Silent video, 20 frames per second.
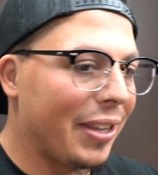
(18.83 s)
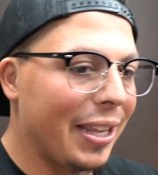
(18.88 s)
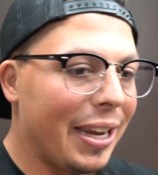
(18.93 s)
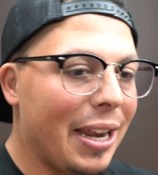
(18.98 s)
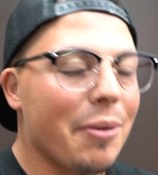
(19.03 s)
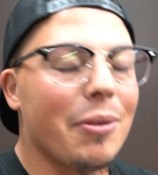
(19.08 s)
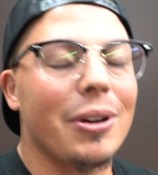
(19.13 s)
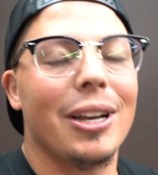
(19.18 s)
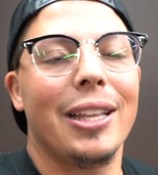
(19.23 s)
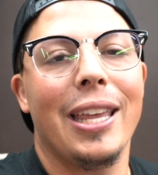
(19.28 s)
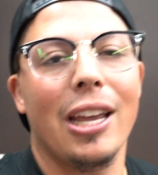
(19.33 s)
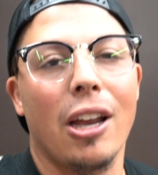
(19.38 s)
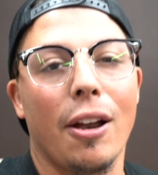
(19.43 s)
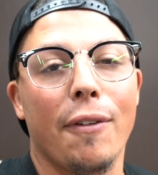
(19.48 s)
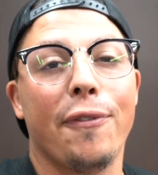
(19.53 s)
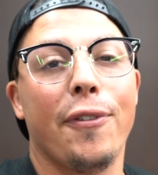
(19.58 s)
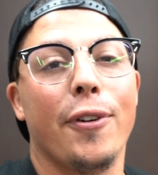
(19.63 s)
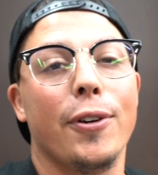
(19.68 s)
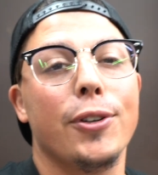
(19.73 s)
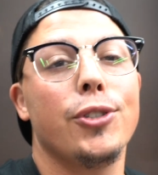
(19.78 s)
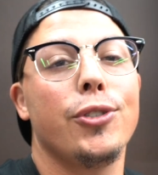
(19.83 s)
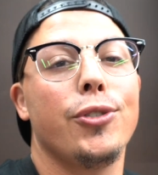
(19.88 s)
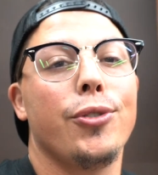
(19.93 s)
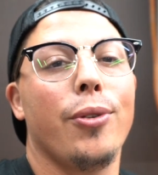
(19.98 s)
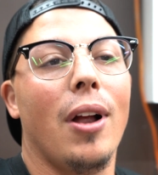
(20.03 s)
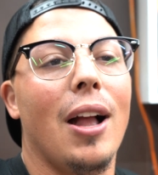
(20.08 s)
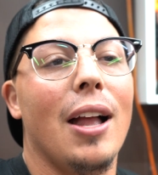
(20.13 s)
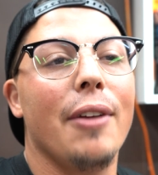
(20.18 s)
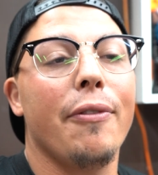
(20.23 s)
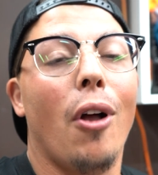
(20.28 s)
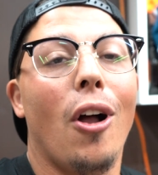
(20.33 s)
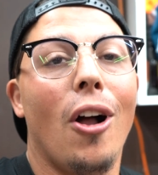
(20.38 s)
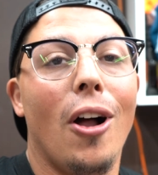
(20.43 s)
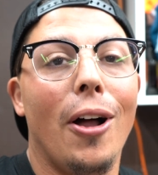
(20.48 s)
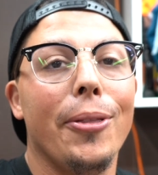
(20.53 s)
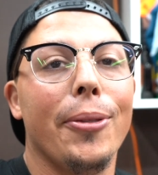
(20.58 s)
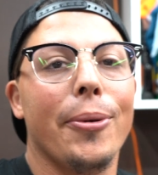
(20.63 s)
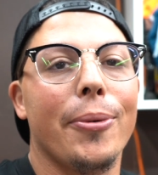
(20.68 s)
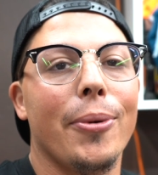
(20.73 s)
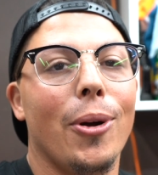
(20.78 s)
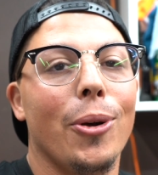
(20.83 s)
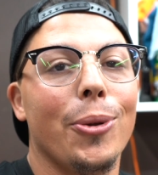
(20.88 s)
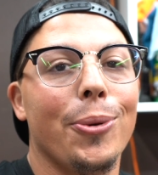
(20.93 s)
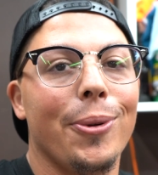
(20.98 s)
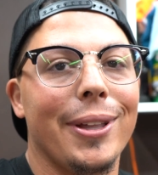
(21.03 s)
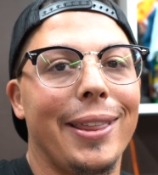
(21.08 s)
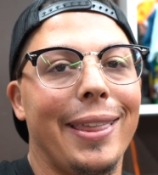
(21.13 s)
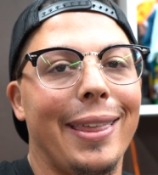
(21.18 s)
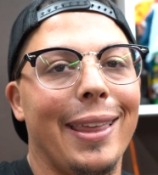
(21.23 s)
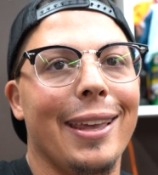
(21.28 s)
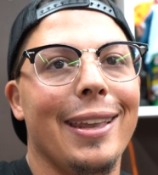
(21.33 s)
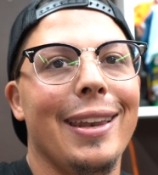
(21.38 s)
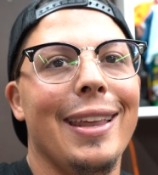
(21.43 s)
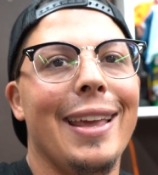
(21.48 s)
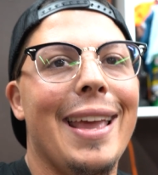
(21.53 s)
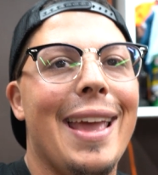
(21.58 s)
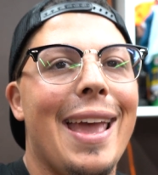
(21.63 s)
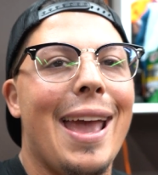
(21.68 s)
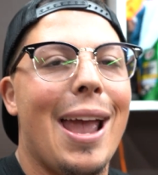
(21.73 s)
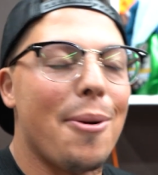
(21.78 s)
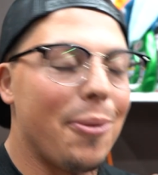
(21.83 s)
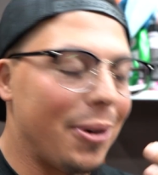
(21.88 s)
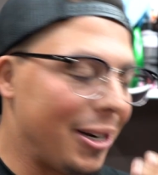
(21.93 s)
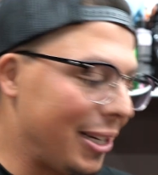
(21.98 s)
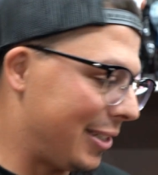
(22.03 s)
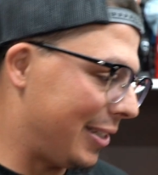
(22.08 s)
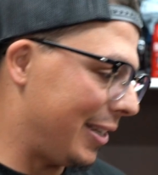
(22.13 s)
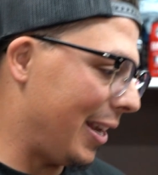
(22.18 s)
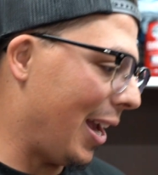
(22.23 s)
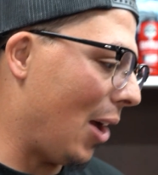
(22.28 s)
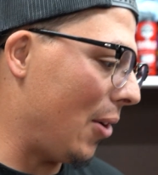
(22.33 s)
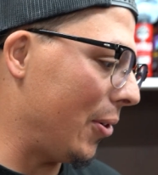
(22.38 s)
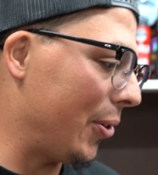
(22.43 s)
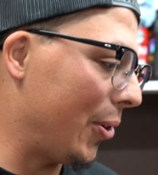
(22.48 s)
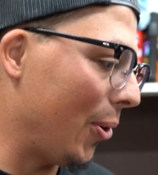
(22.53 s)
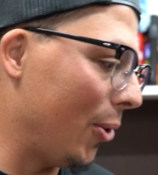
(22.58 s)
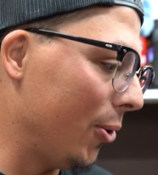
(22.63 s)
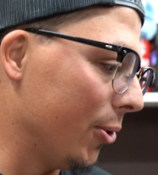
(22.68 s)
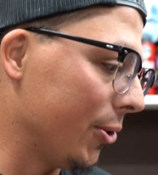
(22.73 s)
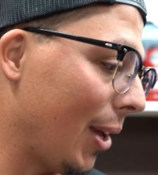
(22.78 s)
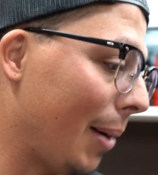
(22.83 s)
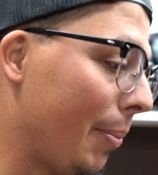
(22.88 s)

Today we're gonna take our first drive on the road with it and we're gonna see how it goes.